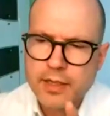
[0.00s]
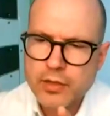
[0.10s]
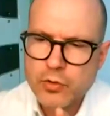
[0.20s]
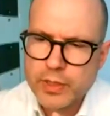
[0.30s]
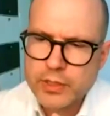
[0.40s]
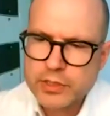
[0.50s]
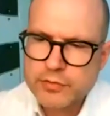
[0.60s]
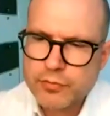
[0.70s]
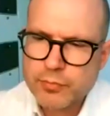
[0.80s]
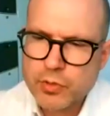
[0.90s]
The question is
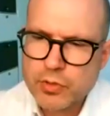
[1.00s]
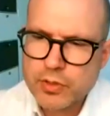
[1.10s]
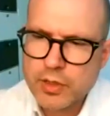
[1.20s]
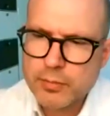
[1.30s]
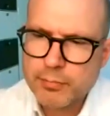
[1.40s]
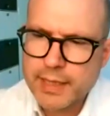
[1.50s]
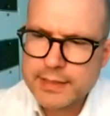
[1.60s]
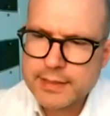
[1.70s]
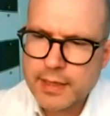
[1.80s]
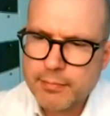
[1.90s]
from Dr.
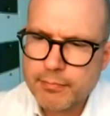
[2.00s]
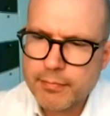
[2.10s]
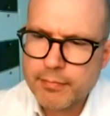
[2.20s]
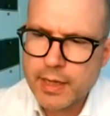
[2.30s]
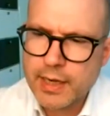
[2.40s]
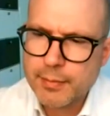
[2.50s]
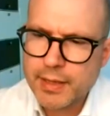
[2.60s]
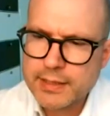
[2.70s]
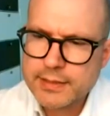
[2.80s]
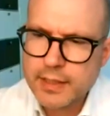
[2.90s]
Bassam
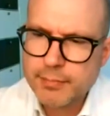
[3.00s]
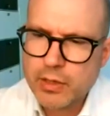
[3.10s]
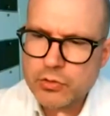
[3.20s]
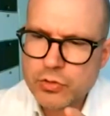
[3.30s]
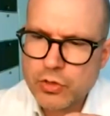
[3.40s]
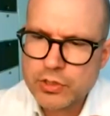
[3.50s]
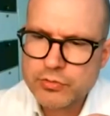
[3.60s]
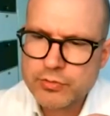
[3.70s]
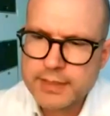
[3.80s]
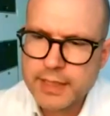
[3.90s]
Alabazi about
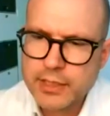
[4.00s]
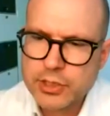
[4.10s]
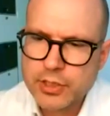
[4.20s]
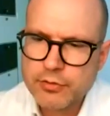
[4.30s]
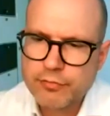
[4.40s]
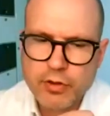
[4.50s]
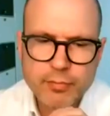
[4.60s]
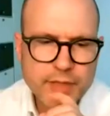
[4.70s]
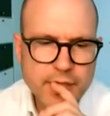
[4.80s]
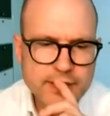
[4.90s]
cauterization
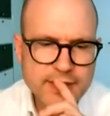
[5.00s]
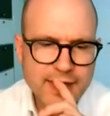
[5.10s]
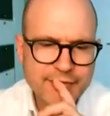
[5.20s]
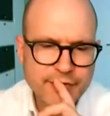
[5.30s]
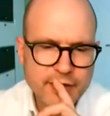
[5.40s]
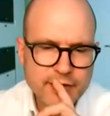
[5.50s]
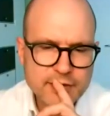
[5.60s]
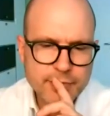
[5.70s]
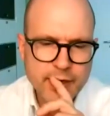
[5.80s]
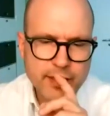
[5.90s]
from the esophagus.
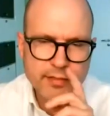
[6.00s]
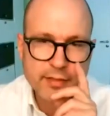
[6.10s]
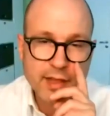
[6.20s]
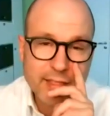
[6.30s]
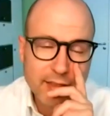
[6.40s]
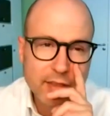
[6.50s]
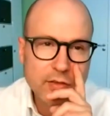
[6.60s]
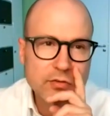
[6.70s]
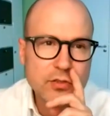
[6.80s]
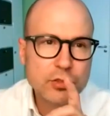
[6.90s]
But I think
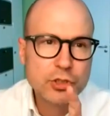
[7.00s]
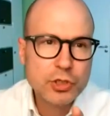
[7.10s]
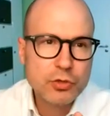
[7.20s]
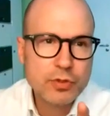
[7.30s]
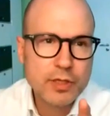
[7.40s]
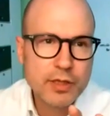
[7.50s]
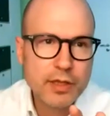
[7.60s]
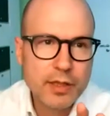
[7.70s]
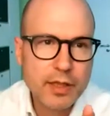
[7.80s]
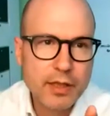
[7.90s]
you showed the
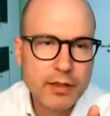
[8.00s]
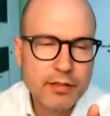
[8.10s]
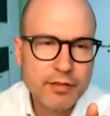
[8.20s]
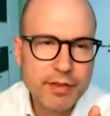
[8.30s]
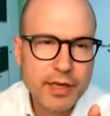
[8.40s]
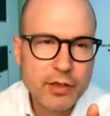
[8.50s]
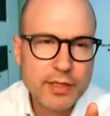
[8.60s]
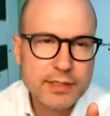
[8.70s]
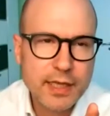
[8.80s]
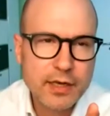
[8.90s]
video
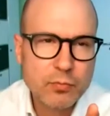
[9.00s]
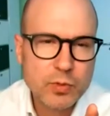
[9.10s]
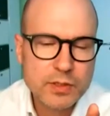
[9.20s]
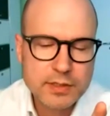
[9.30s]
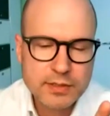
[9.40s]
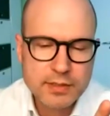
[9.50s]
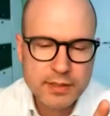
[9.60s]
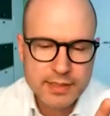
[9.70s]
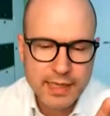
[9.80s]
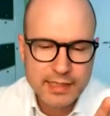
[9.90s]
and said it was
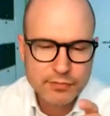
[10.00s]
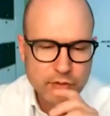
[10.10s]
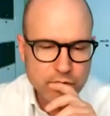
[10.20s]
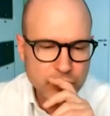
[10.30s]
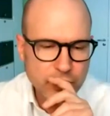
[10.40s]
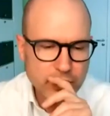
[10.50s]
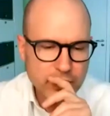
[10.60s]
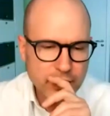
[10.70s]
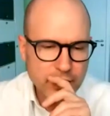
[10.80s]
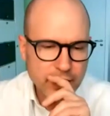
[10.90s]
successful.
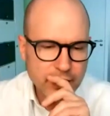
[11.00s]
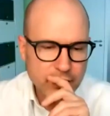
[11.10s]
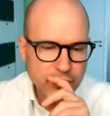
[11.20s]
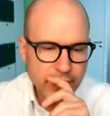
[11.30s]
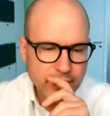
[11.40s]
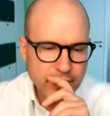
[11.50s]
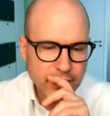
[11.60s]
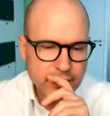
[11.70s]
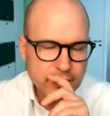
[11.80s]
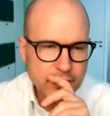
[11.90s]
Did I correct
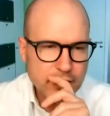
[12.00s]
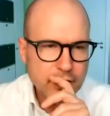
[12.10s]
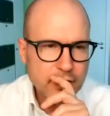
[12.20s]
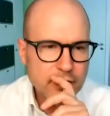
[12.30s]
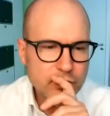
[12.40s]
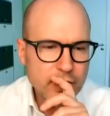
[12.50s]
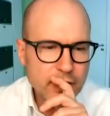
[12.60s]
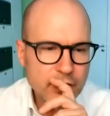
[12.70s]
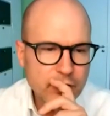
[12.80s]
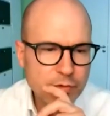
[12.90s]
that? Do
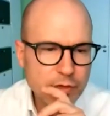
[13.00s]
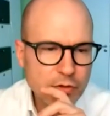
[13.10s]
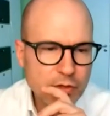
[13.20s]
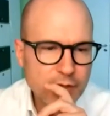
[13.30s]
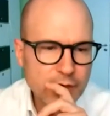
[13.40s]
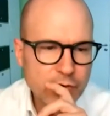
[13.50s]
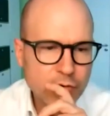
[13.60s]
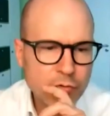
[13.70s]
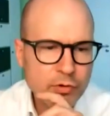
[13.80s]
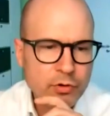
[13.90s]
I recall that
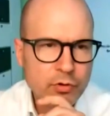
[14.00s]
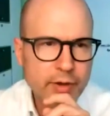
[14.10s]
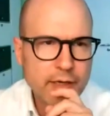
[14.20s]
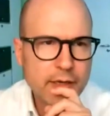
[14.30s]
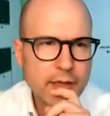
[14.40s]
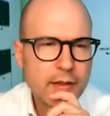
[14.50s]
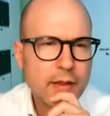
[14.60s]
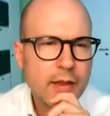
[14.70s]
correctly?